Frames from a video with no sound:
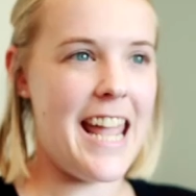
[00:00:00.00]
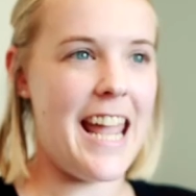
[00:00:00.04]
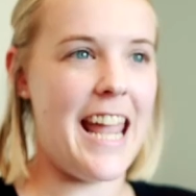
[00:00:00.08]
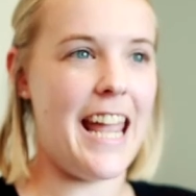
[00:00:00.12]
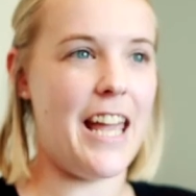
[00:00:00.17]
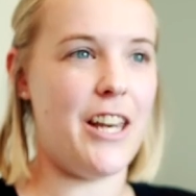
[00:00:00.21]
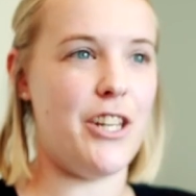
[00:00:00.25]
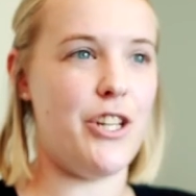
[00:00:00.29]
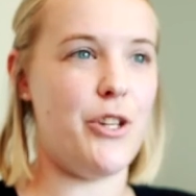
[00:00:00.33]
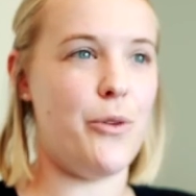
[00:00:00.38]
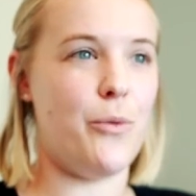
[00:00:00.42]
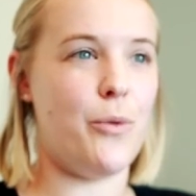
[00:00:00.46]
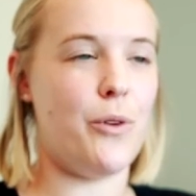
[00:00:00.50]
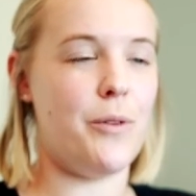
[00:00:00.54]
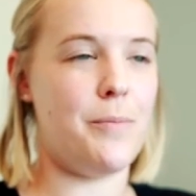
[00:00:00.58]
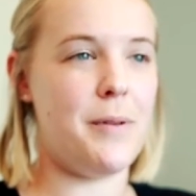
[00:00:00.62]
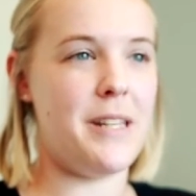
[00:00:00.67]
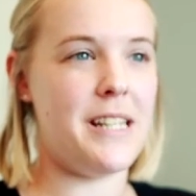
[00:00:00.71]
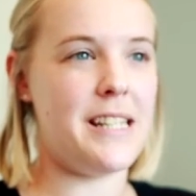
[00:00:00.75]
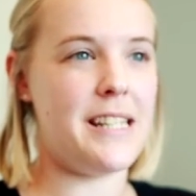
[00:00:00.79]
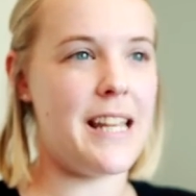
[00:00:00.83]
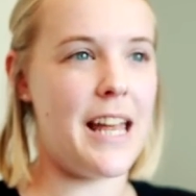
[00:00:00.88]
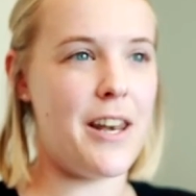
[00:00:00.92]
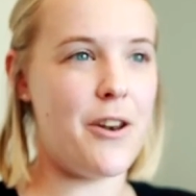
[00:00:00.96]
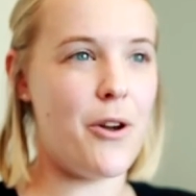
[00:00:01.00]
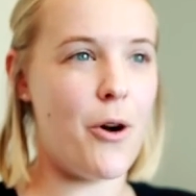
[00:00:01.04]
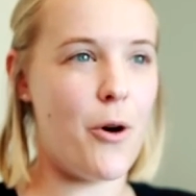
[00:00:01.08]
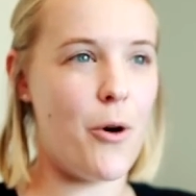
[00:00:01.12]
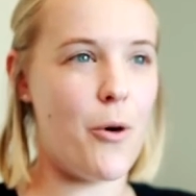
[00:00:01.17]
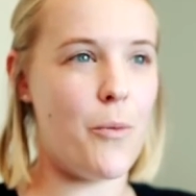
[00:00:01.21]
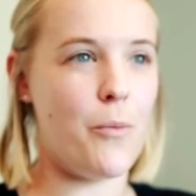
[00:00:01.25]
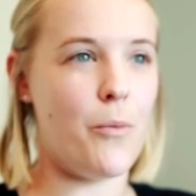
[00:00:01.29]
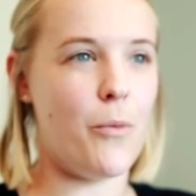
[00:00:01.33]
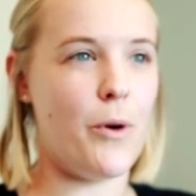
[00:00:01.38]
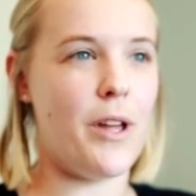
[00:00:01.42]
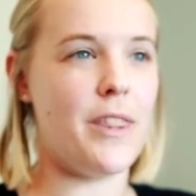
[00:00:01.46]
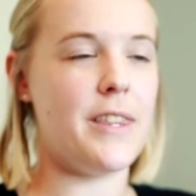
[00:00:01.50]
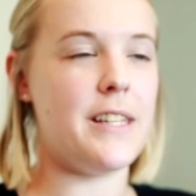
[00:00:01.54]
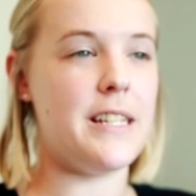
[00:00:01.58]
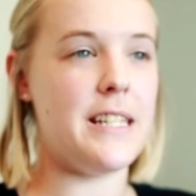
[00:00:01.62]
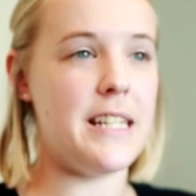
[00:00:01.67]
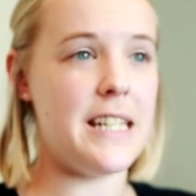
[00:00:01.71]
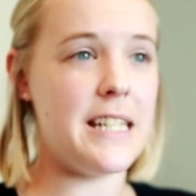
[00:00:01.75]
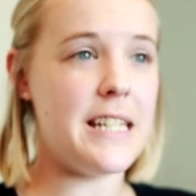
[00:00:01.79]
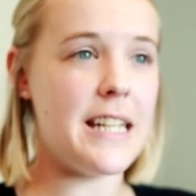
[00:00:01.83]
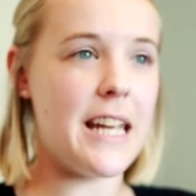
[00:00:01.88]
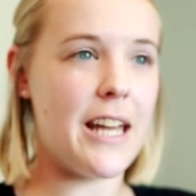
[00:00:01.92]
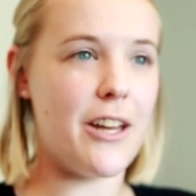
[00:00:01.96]
and you will be sent home with
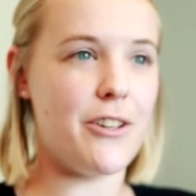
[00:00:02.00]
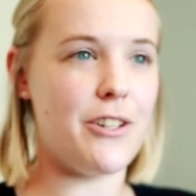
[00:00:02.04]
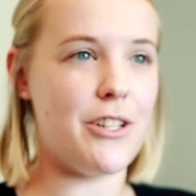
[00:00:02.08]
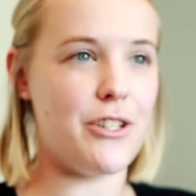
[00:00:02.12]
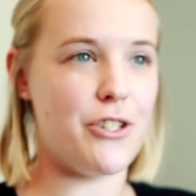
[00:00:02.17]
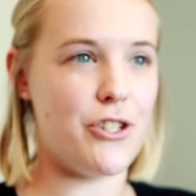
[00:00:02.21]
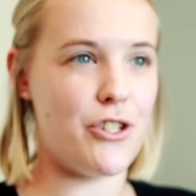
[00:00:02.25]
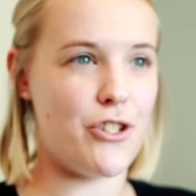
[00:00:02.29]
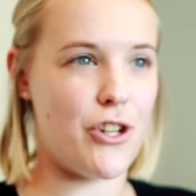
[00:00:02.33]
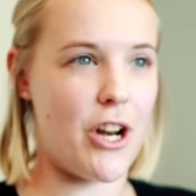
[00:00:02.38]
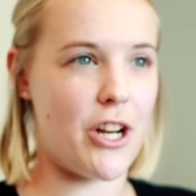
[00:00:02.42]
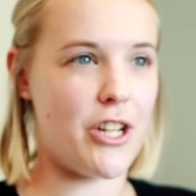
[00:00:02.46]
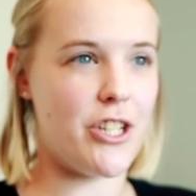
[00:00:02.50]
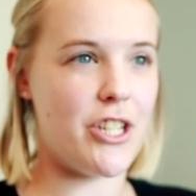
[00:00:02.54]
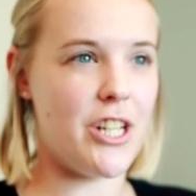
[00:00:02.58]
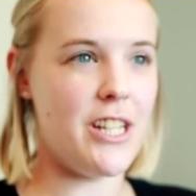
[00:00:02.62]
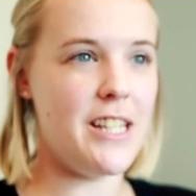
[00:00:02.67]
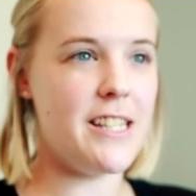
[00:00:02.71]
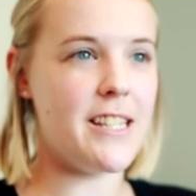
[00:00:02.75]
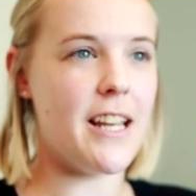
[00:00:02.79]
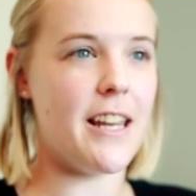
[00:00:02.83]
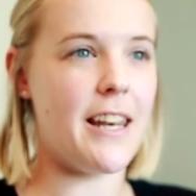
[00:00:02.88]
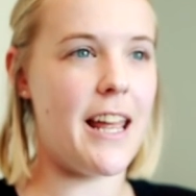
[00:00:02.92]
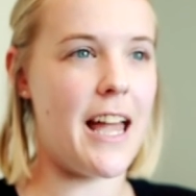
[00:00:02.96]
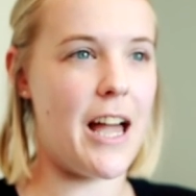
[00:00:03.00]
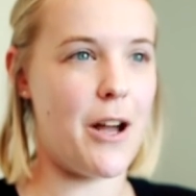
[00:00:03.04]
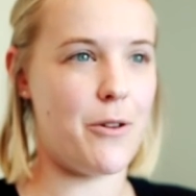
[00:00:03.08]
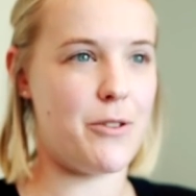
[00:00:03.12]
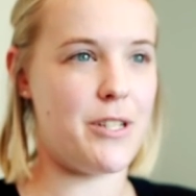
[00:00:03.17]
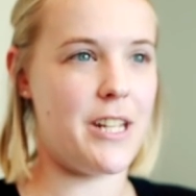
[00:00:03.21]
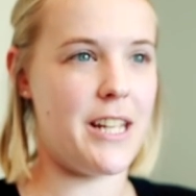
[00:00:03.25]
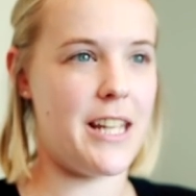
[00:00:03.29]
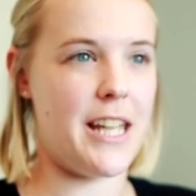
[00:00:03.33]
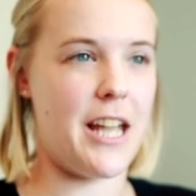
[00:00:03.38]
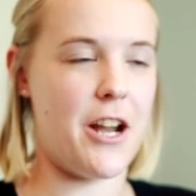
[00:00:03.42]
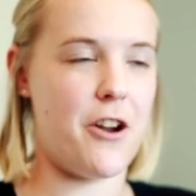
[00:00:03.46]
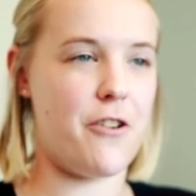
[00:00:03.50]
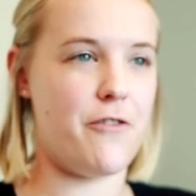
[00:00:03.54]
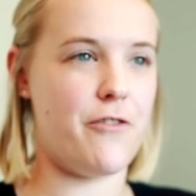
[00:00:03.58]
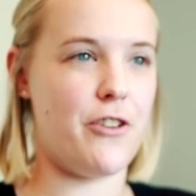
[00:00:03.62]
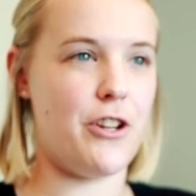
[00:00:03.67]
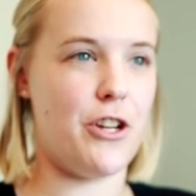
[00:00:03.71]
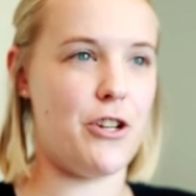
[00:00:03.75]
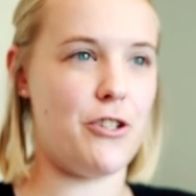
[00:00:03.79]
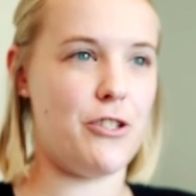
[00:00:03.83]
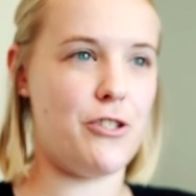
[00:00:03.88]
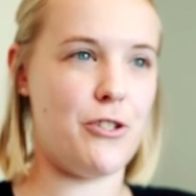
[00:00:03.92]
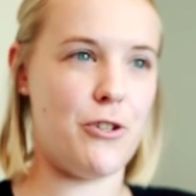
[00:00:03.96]
detailed instructions on how to care
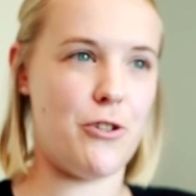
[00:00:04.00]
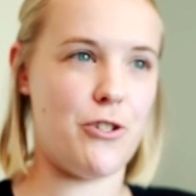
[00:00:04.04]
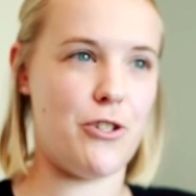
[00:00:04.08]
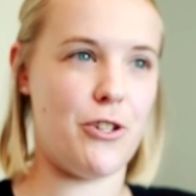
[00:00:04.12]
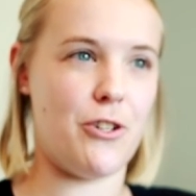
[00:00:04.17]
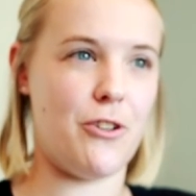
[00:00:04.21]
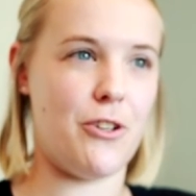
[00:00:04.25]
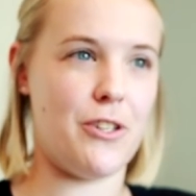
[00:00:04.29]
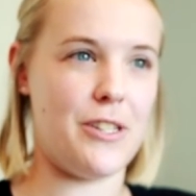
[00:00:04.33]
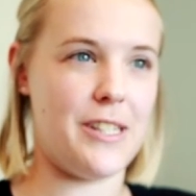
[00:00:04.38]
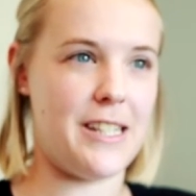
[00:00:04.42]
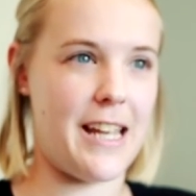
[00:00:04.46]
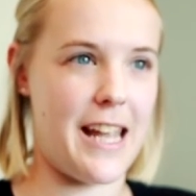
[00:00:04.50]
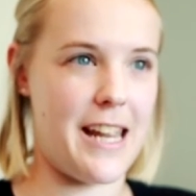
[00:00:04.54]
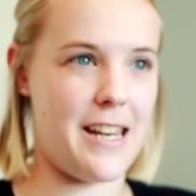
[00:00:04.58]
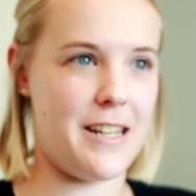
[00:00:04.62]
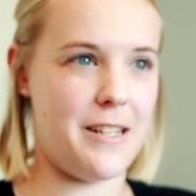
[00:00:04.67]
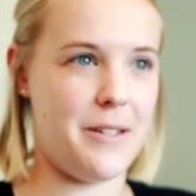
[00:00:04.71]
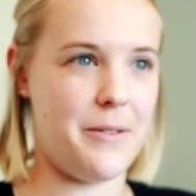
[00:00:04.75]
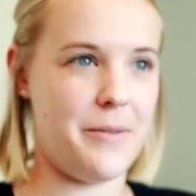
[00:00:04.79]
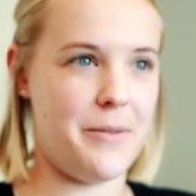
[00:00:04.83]
for your surgical site.